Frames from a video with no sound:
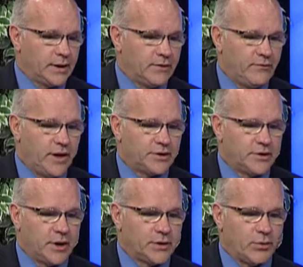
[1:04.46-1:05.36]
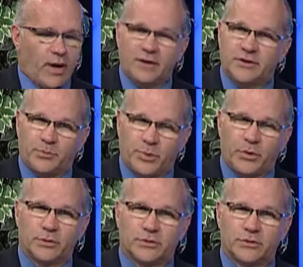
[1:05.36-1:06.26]
Convention on the Rights of
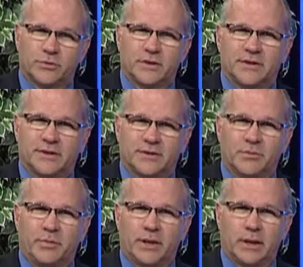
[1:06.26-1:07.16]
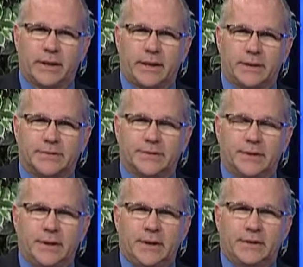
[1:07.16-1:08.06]
Persons with Disabilities.
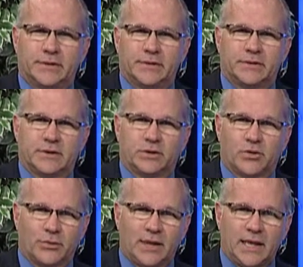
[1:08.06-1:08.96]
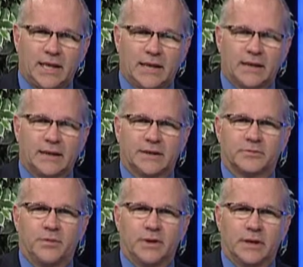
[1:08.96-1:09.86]
This is a treaty that's
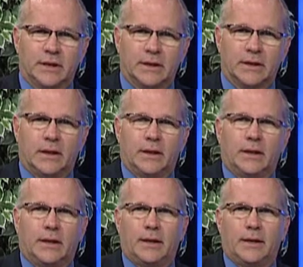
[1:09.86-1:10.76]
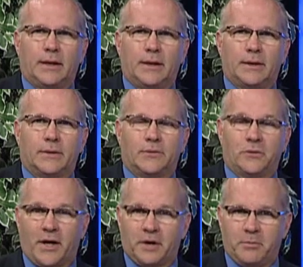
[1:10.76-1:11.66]
being uh,
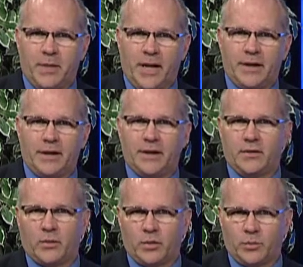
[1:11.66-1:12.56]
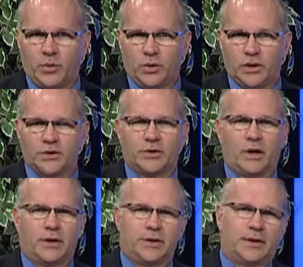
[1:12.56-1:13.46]
recommended or pushed
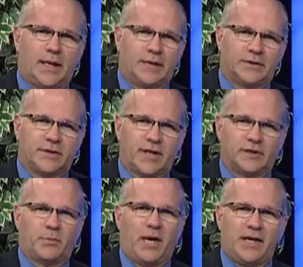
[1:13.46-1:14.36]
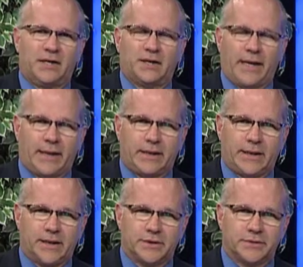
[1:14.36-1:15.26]
on the United States by the United
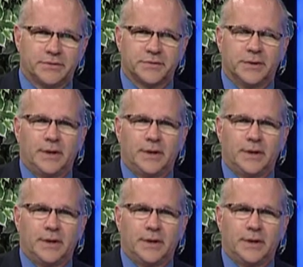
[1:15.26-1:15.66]
Nations,